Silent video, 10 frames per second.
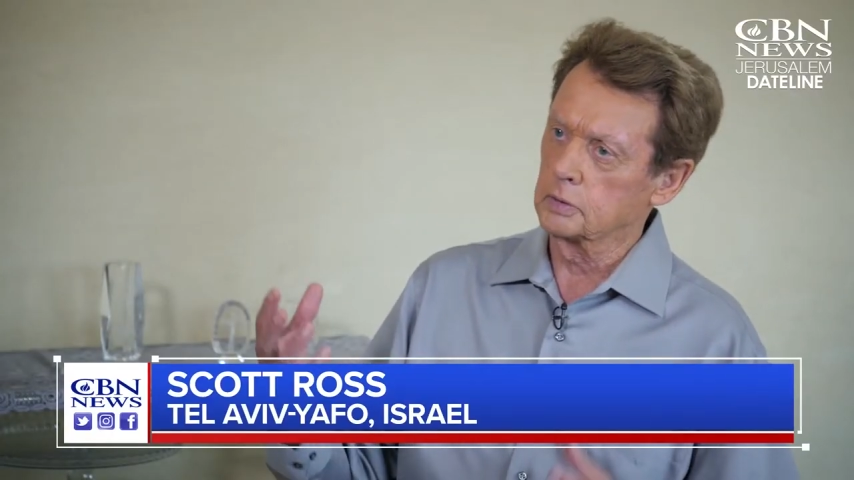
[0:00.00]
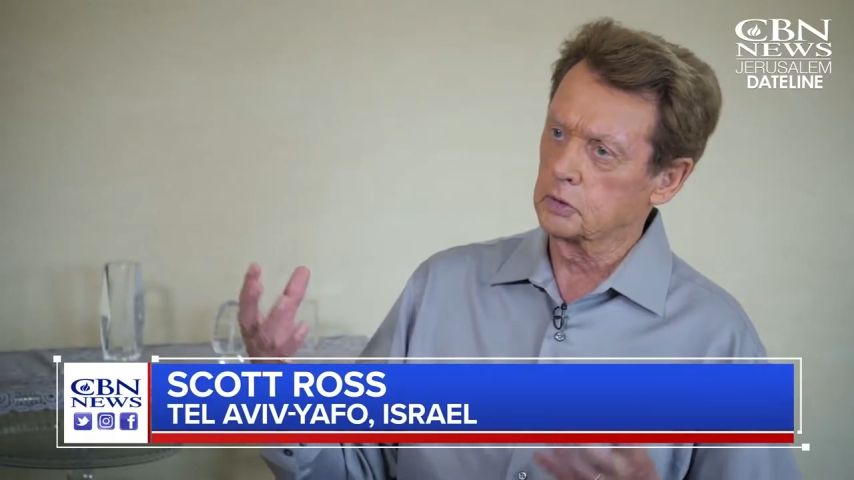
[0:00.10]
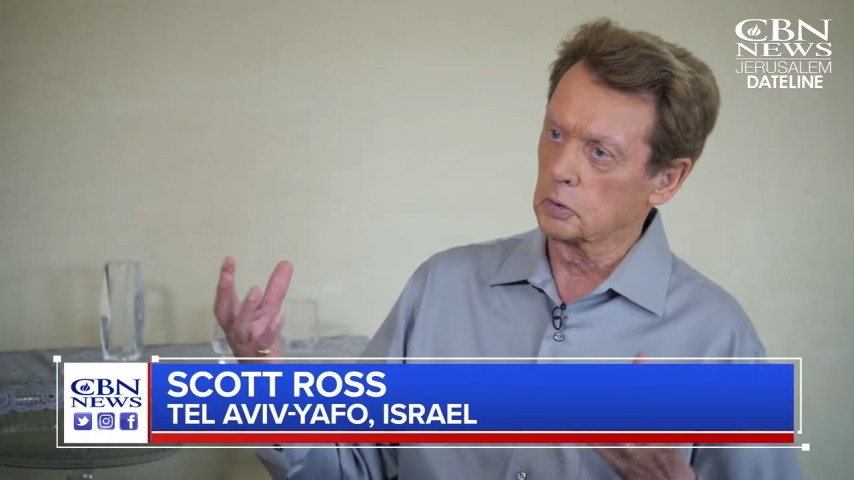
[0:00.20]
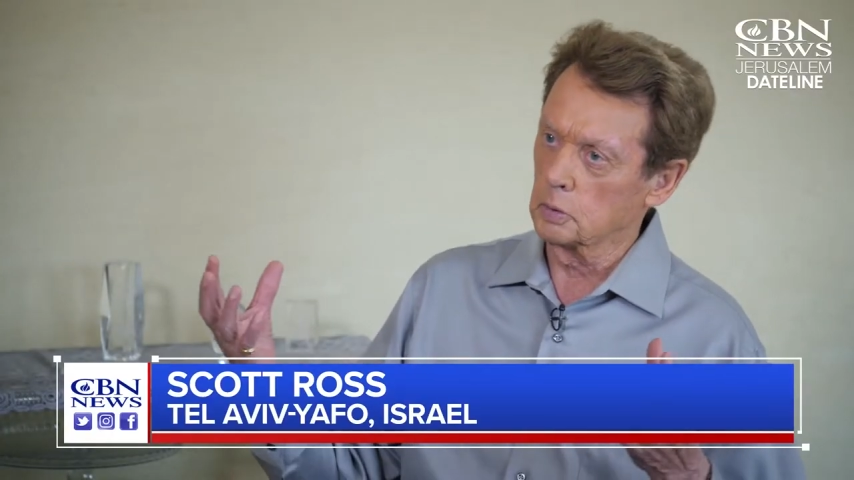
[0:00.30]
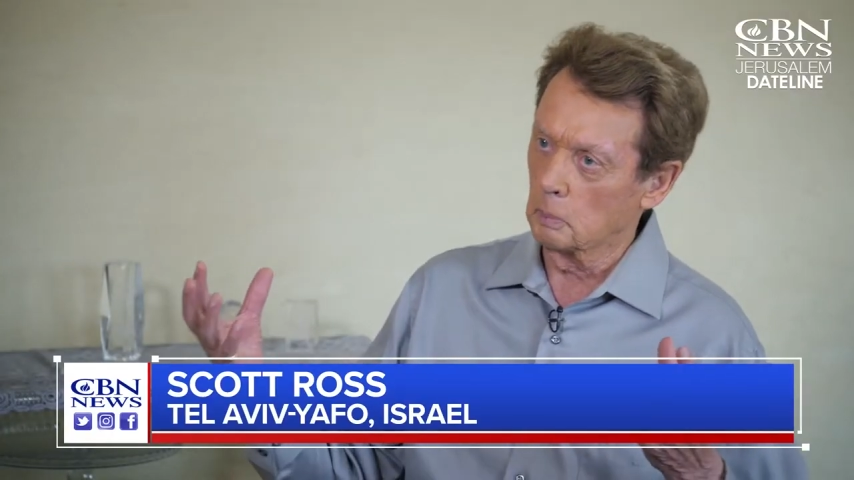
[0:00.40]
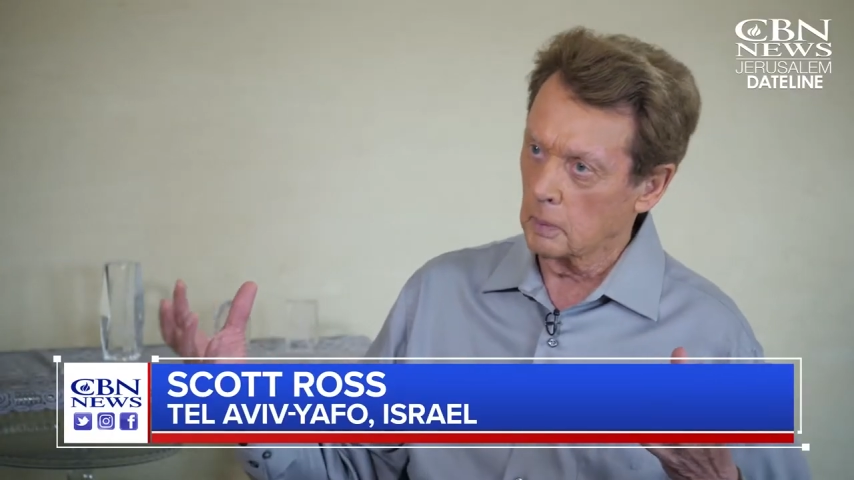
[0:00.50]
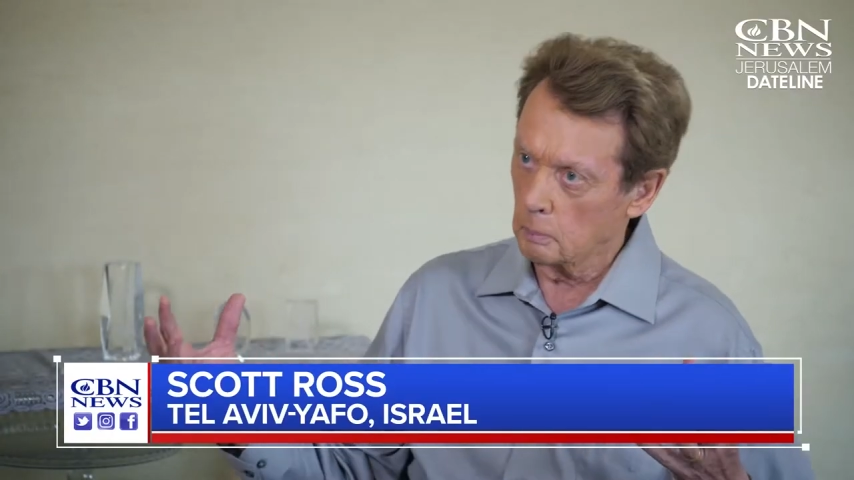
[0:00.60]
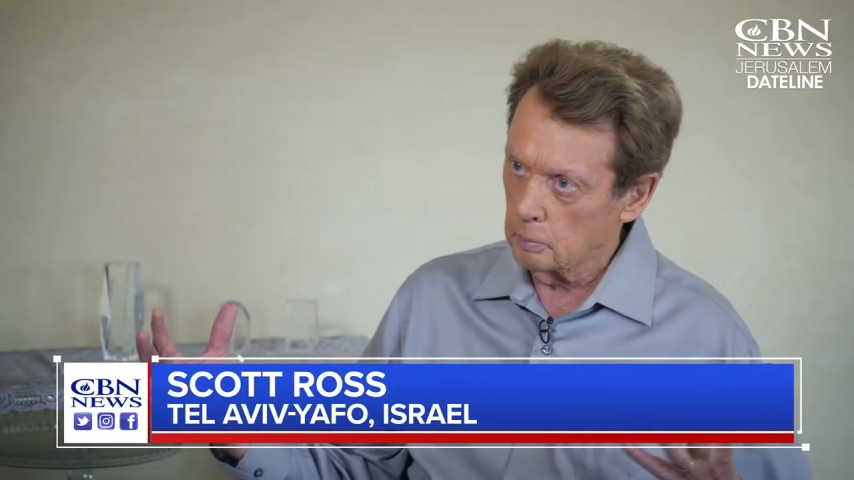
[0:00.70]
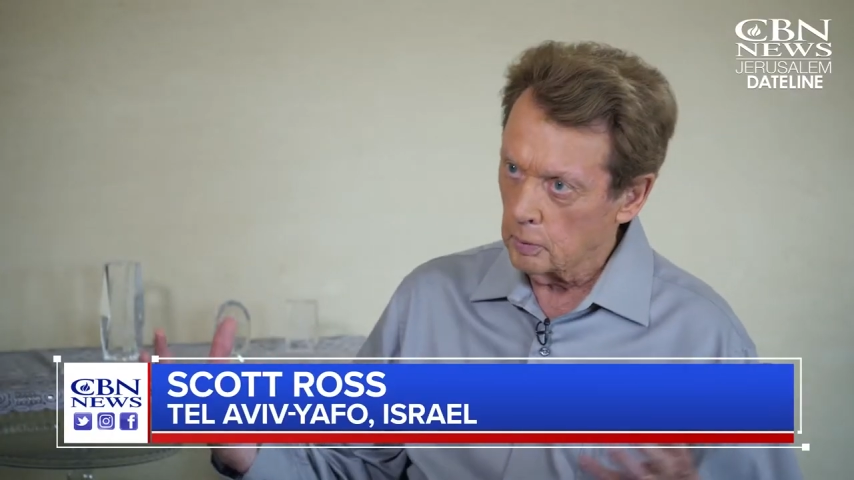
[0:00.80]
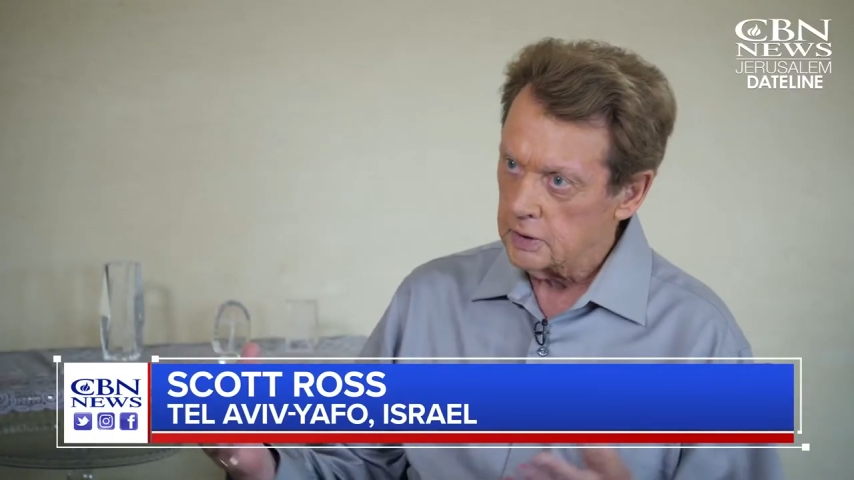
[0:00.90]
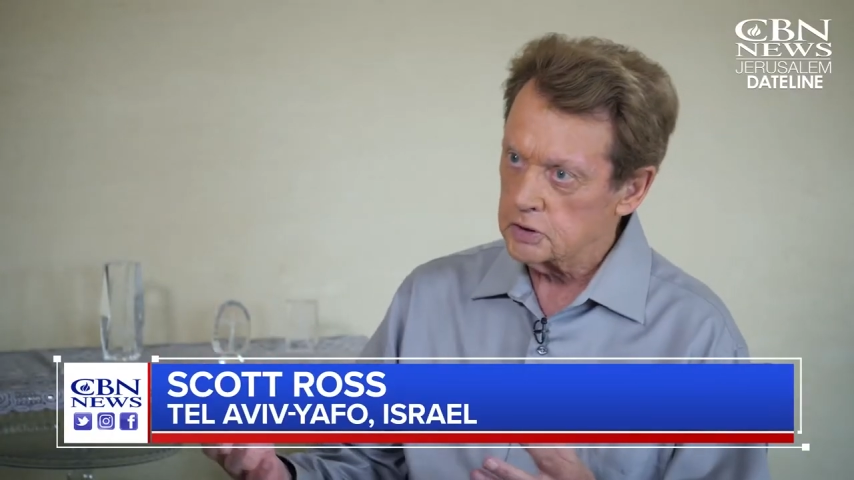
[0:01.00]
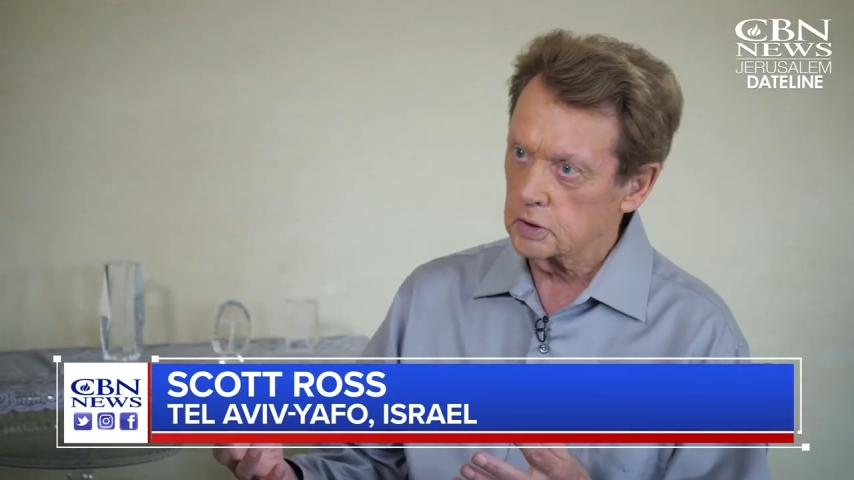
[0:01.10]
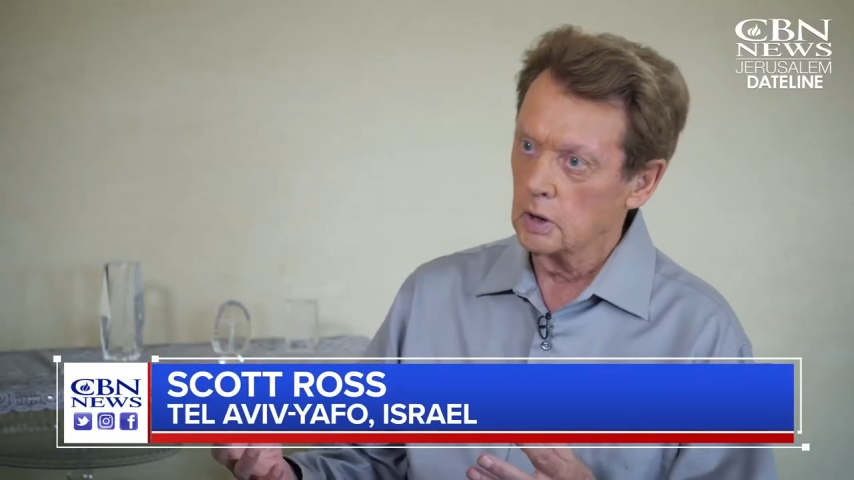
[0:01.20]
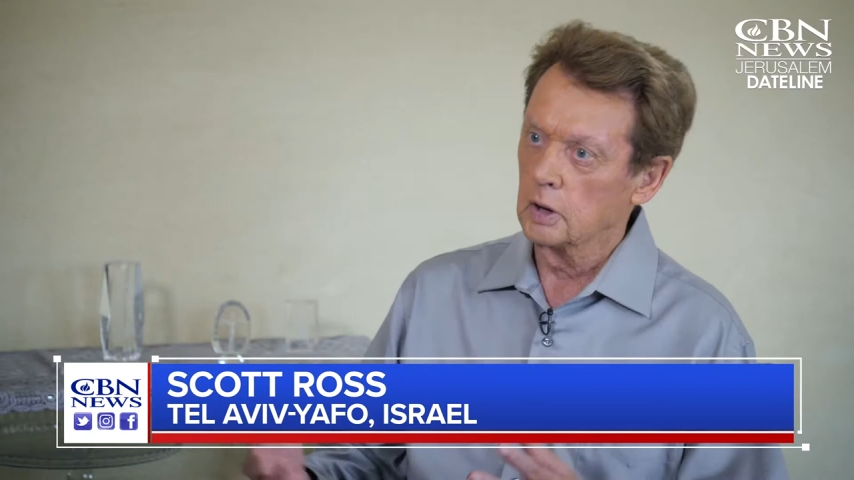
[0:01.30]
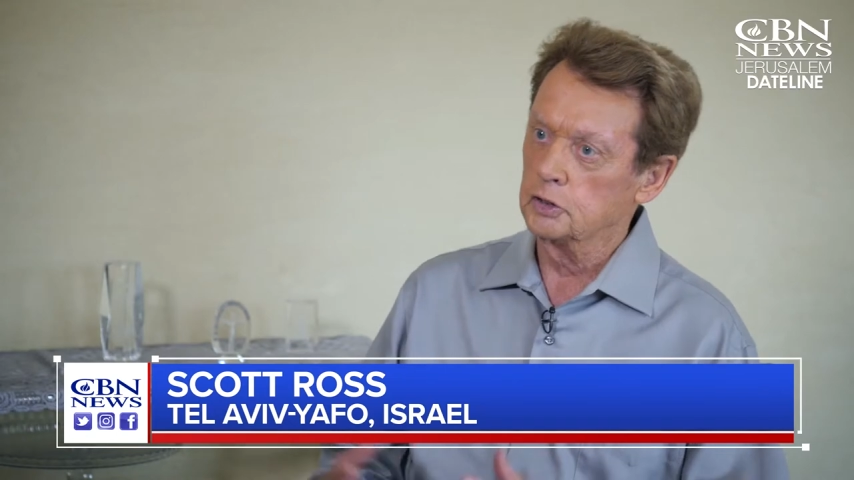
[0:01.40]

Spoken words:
to embrace